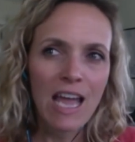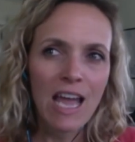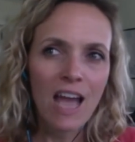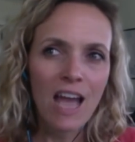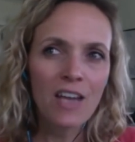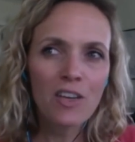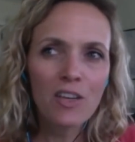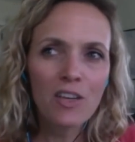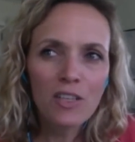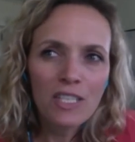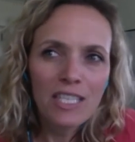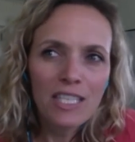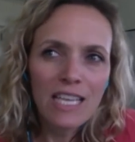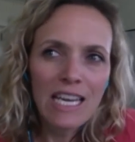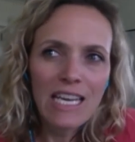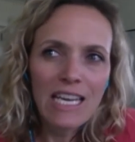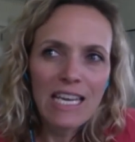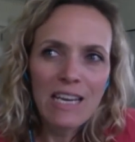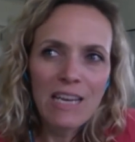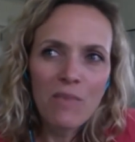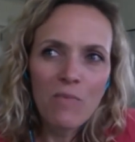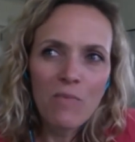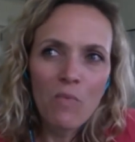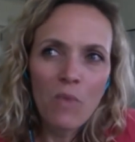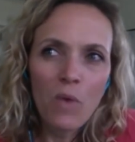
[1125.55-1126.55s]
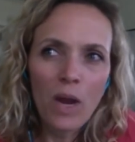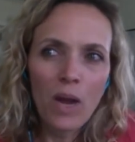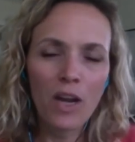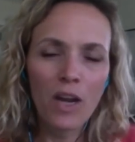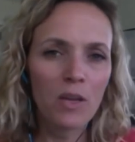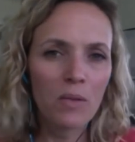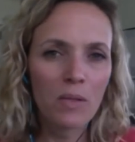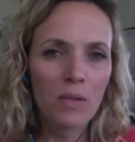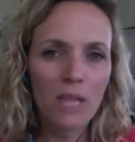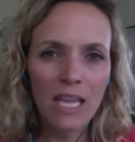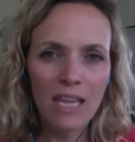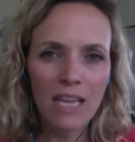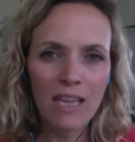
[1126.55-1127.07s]
Understanding where
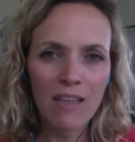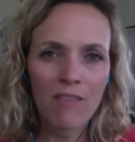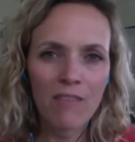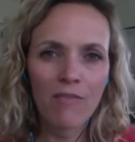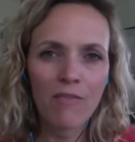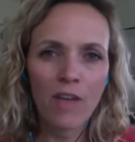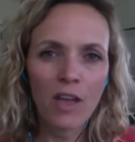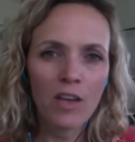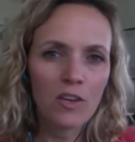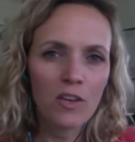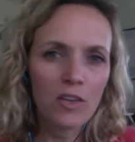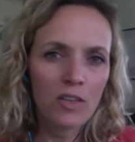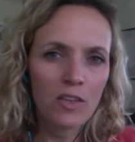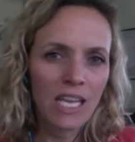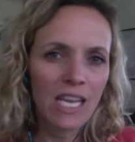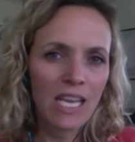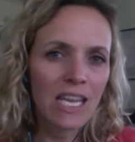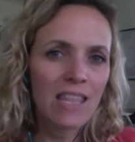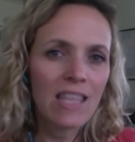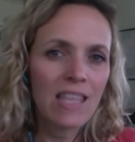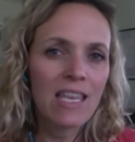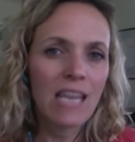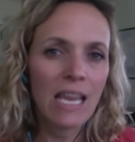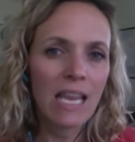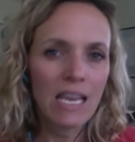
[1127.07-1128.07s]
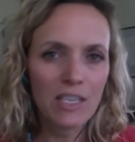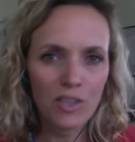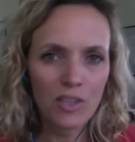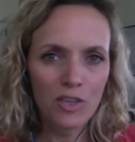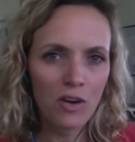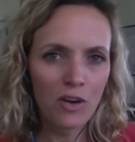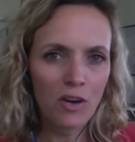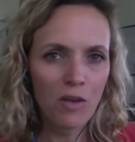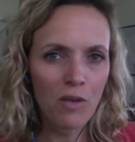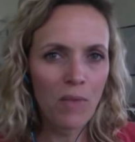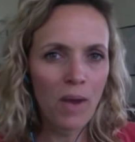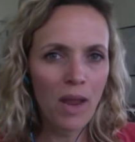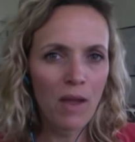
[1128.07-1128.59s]
you live, understanding the
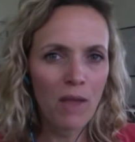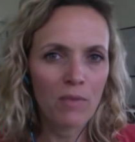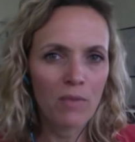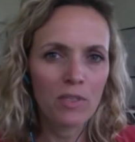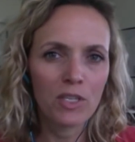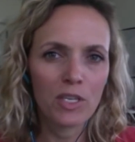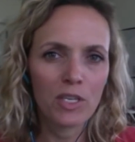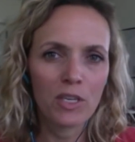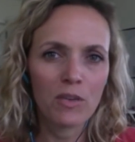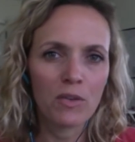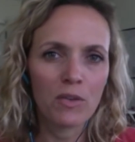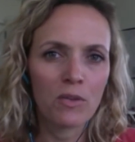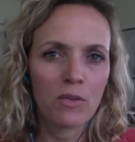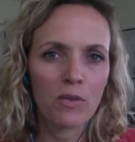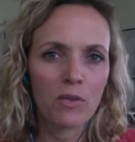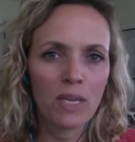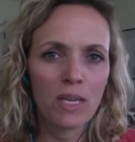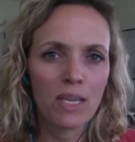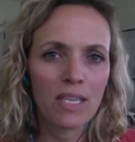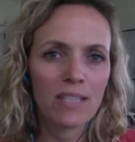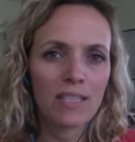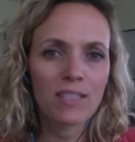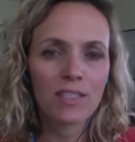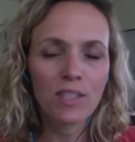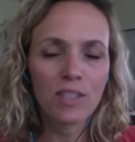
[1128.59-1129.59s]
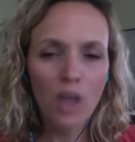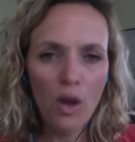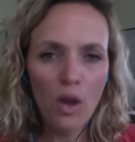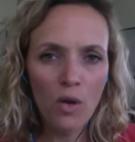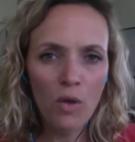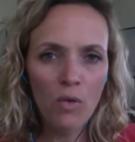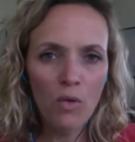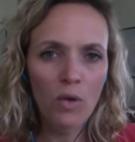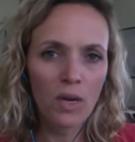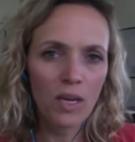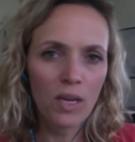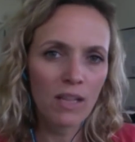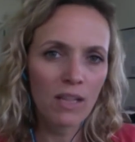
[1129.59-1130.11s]
nature around you is
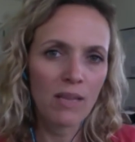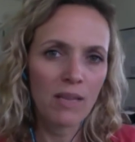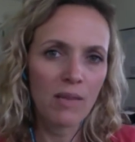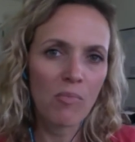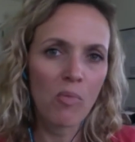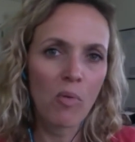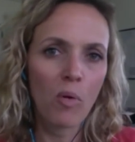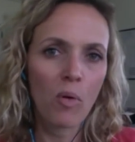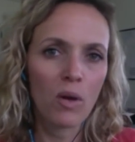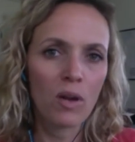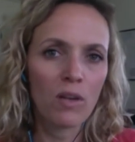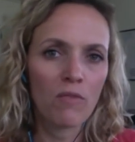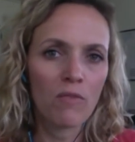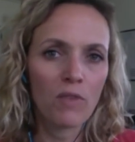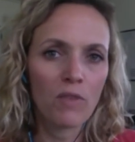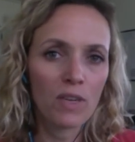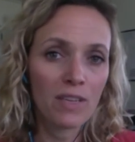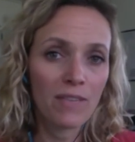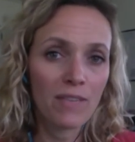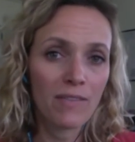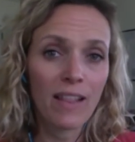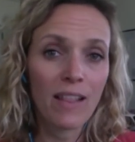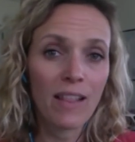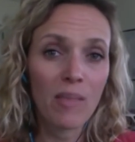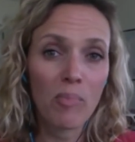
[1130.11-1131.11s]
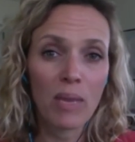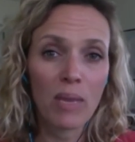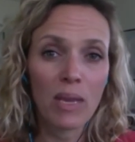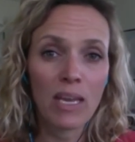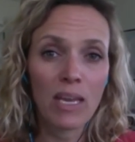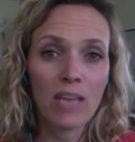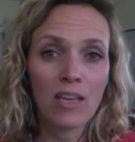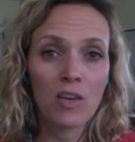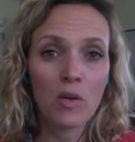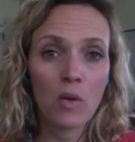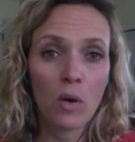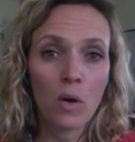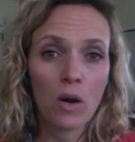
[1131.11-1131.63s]
so critically important for
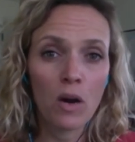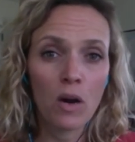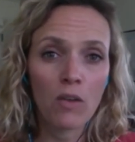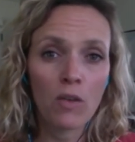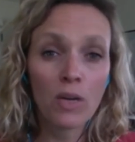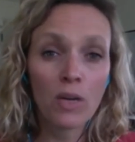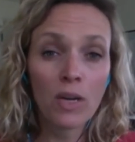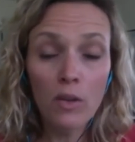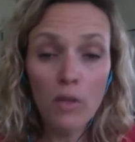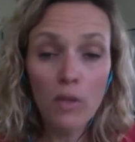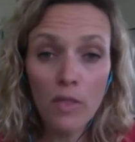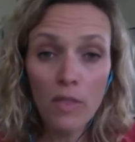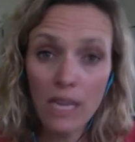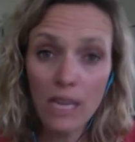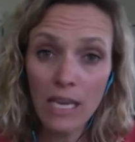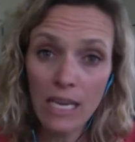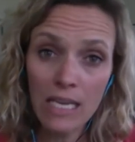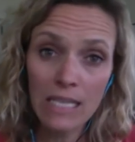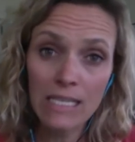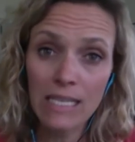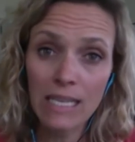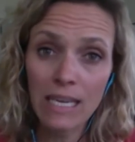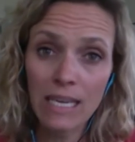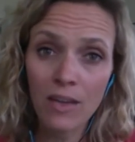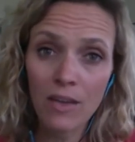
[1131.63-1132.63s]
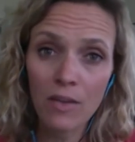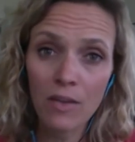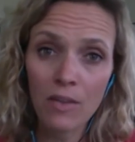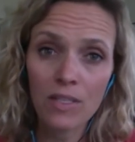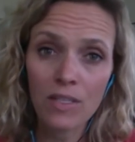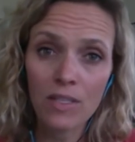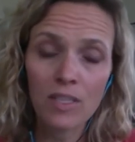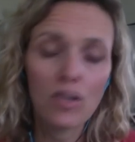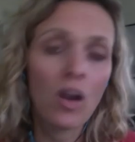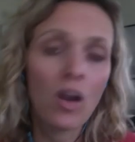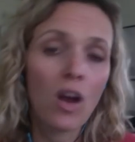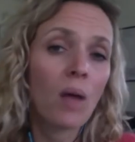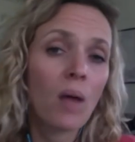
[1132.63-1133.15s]
developing your critical thinking
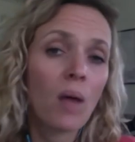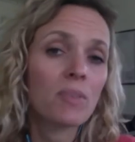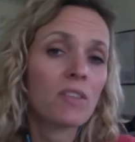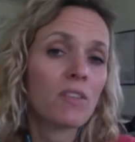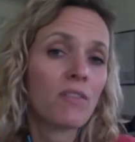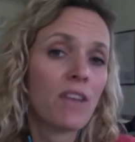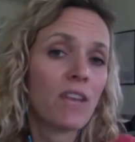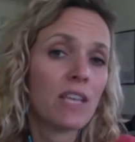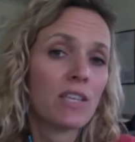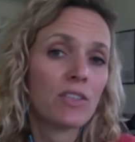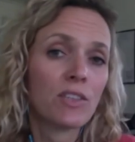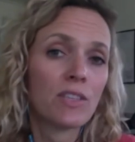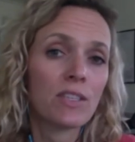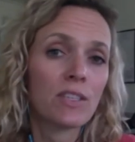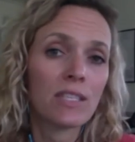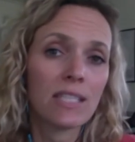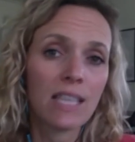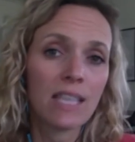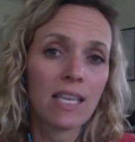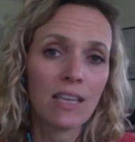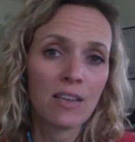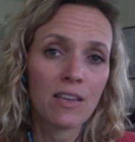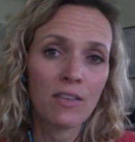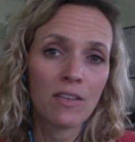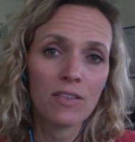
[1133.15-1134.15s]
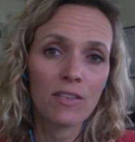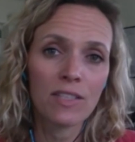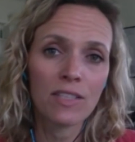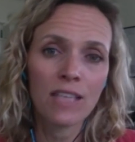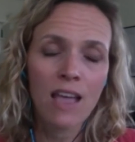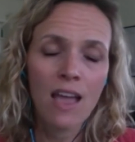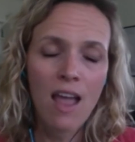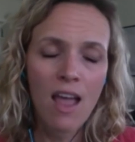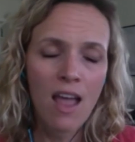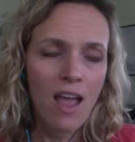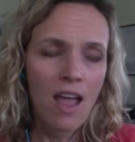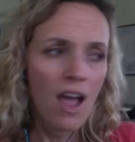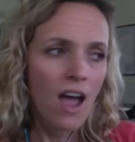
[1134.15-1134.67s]
skills and your observation skills.
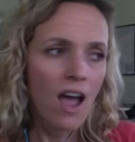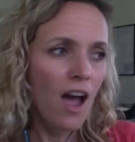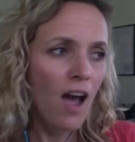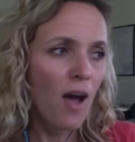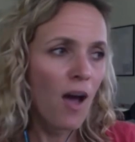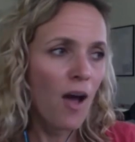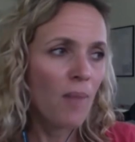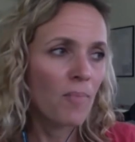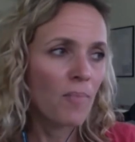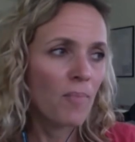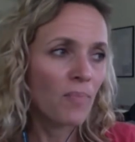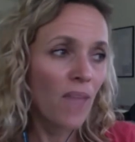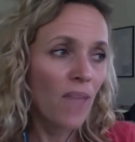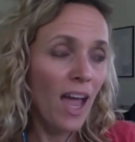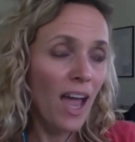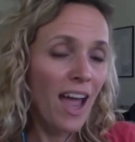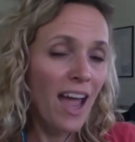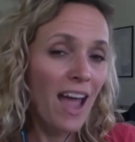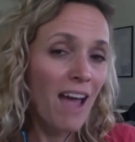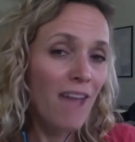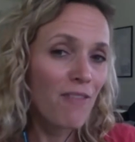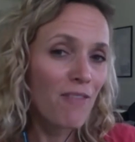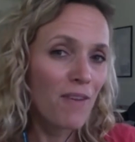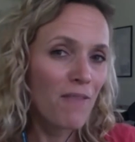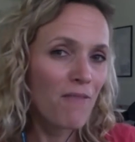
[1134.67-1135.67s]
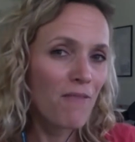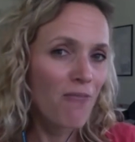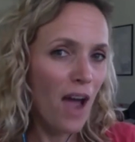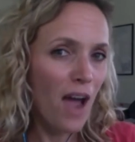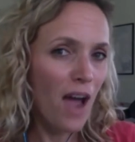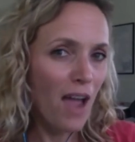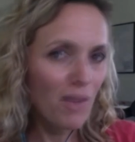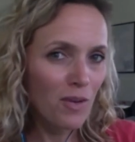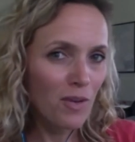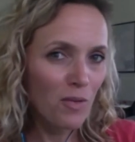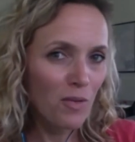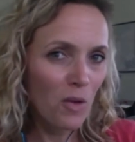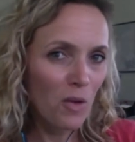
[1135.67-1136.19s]
I have a
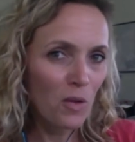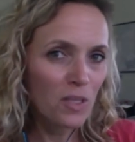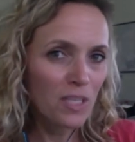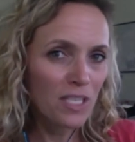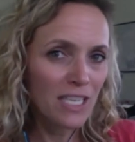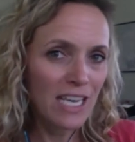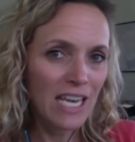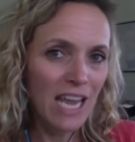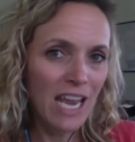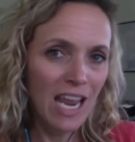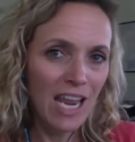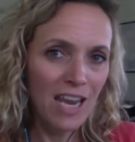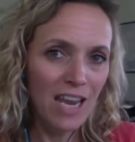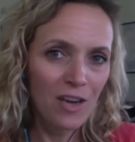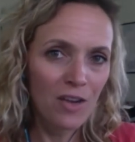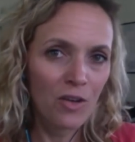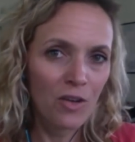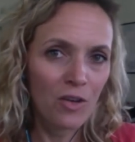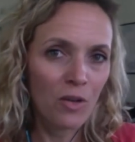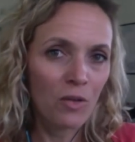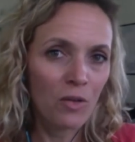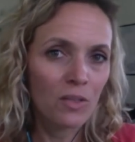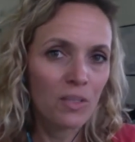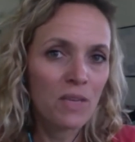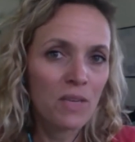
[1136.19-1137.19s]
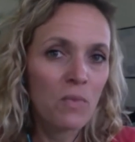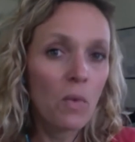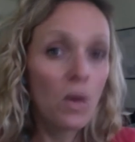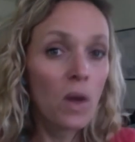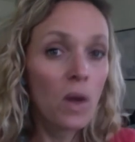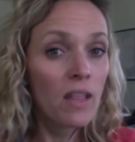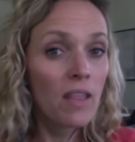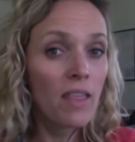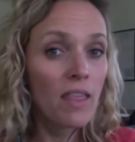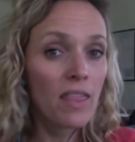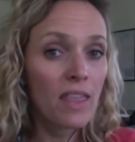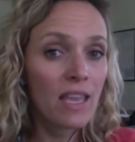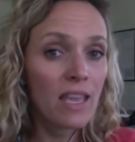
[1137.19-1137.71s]
5-year-old and an 8-year-old, and
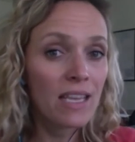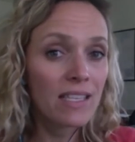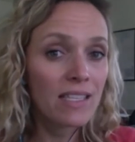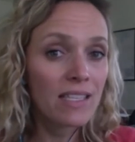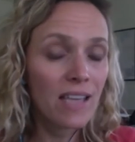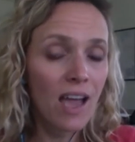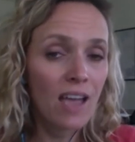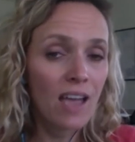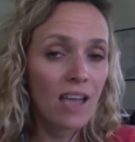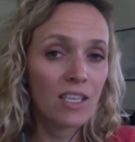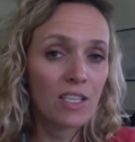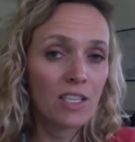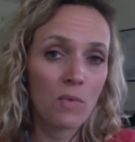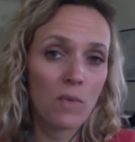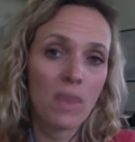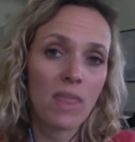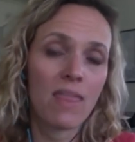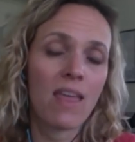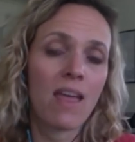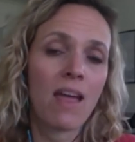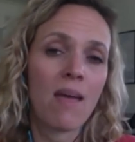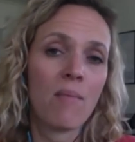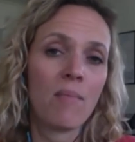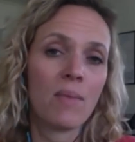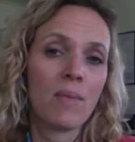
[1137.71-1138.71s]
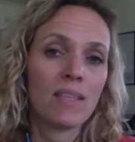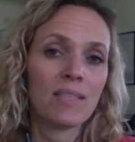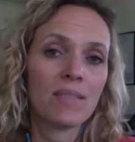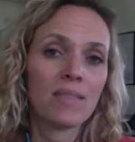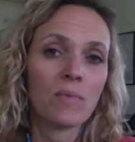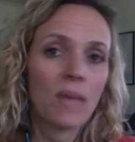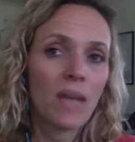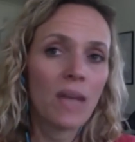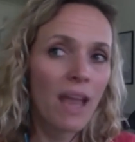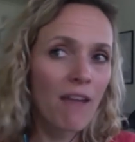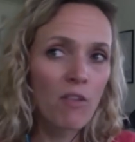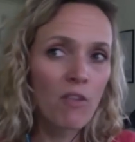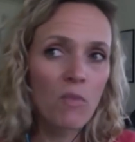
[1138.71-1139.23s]
one of the things that I do with them is
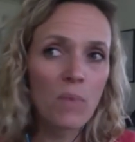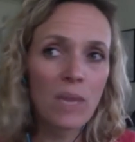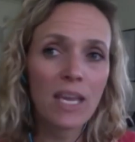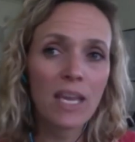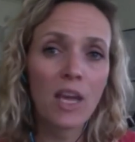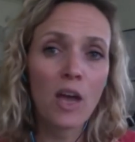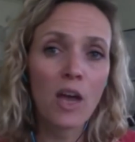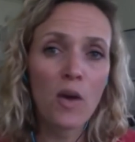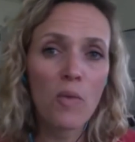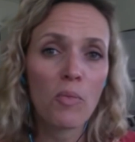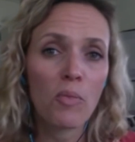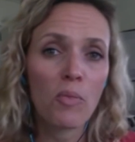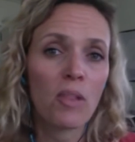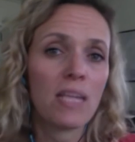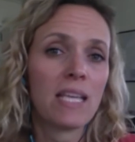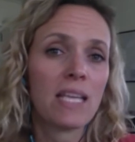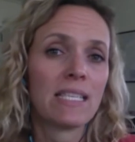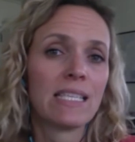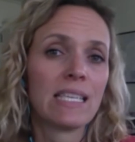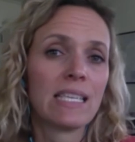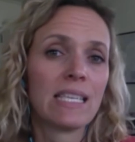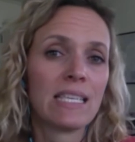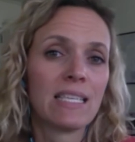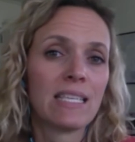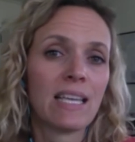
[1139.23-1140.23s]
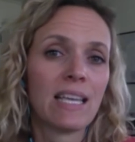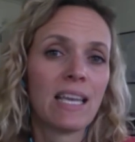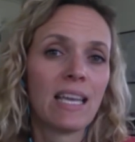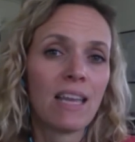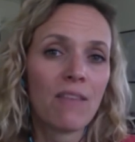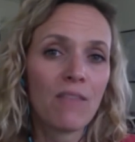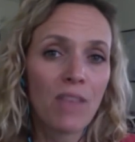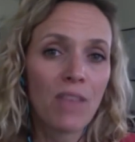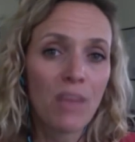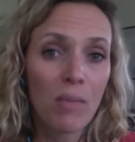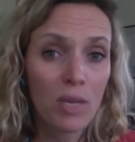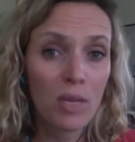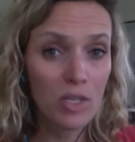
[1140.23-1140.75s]
whenever we go places, I
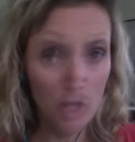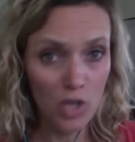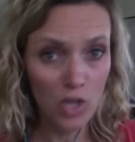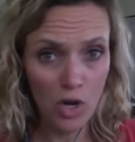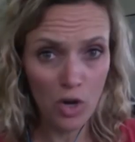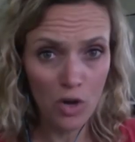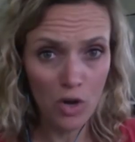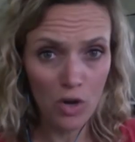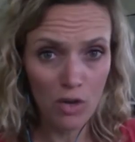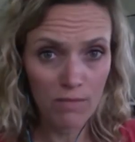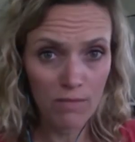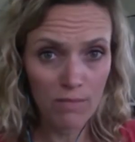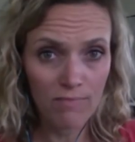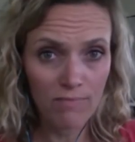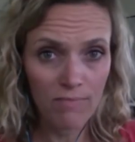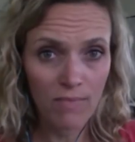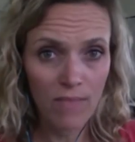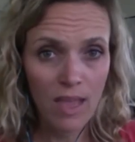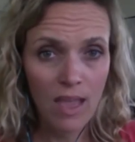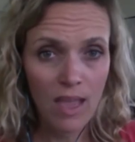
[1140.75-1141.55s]
give them a journal